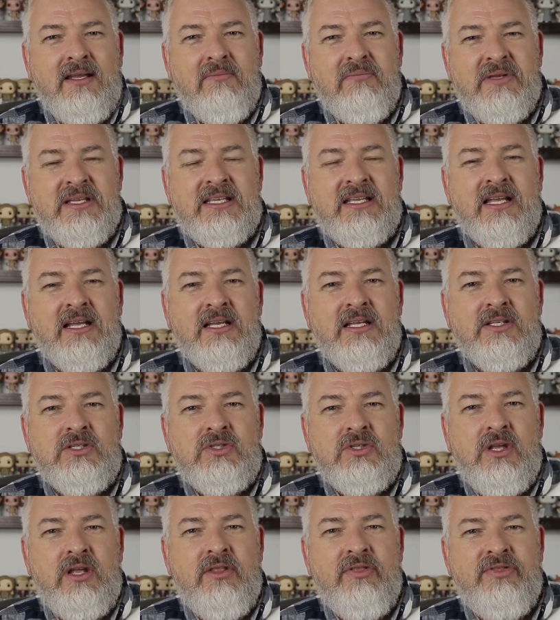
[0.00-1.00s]

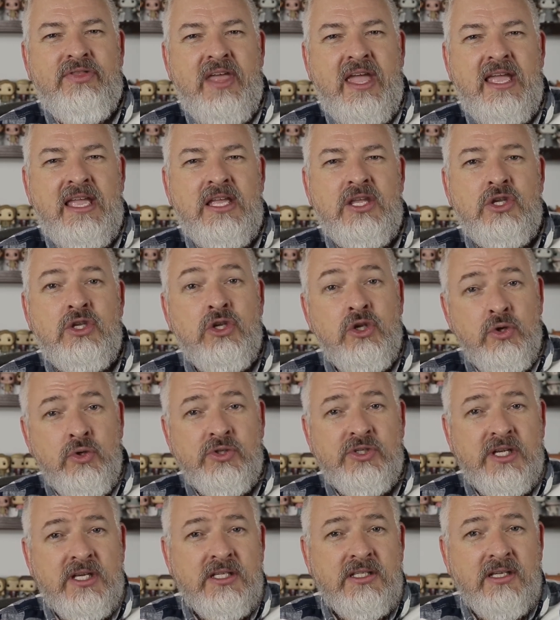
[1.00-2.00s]
Because they
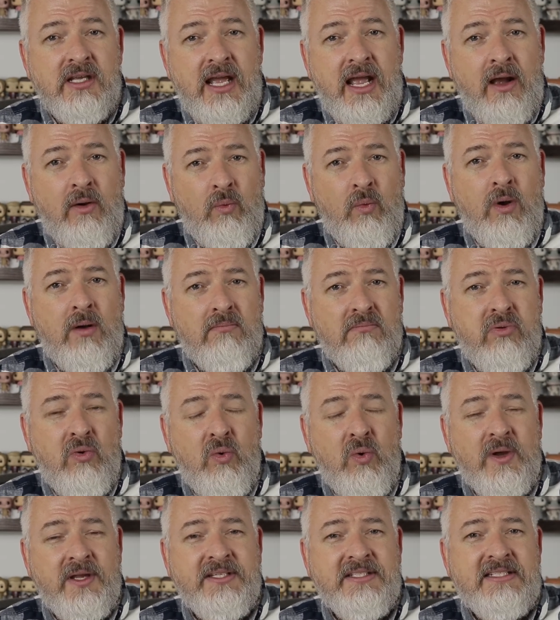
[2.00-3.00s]
use it at one
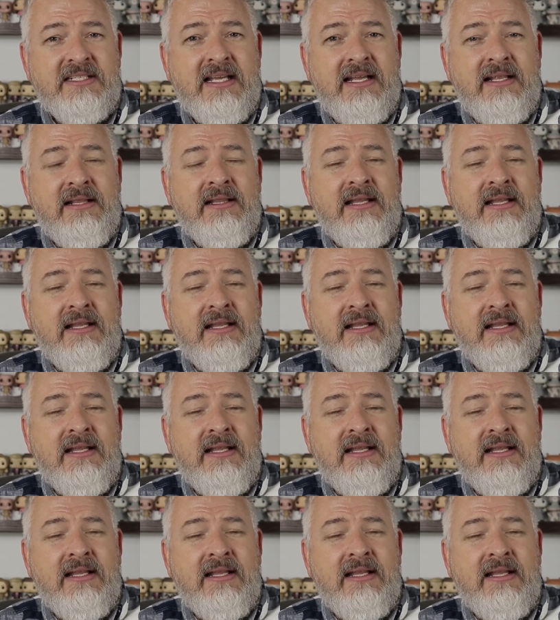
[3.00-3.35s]
point,